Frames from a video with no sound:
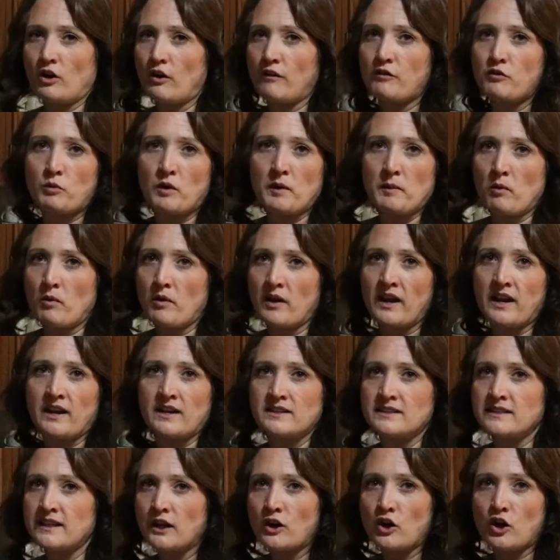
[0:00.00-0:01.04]
have to worry about getting
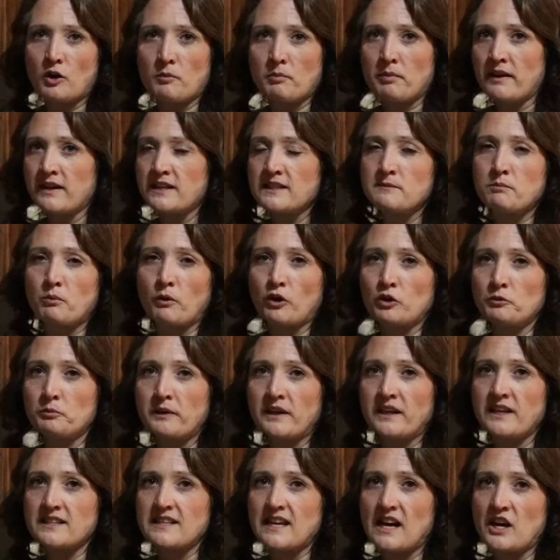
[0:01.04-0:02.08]
sick or it being spoiled,
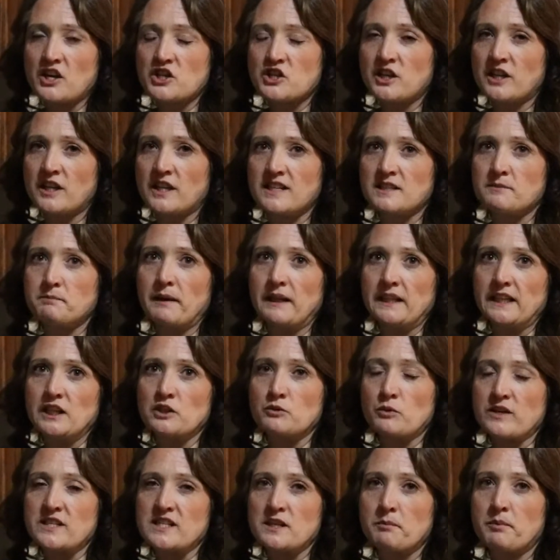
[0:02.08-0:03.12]
because actually this Bailey's
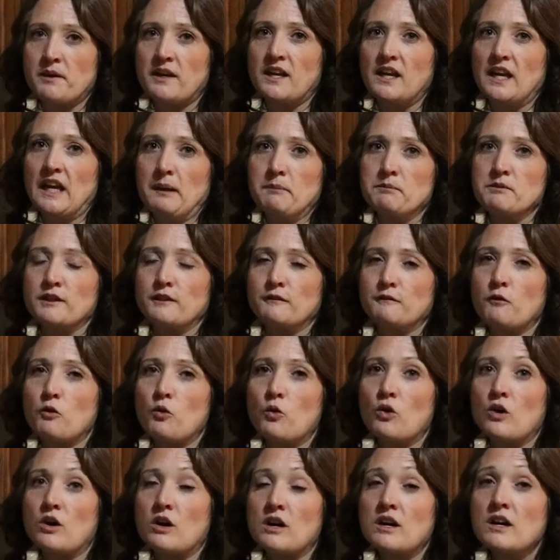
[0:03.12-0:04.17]
recipe keeps
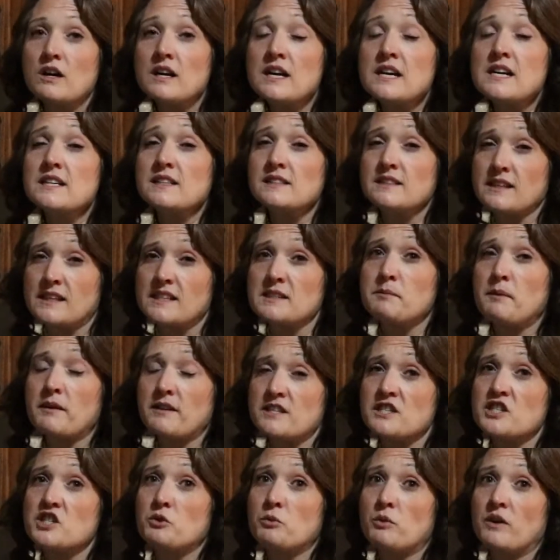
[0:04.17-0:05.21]
for 6
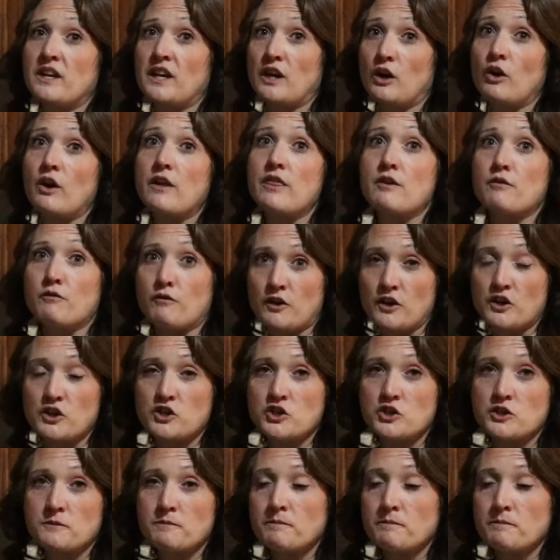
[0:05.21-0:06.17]
months to a year in the fridge.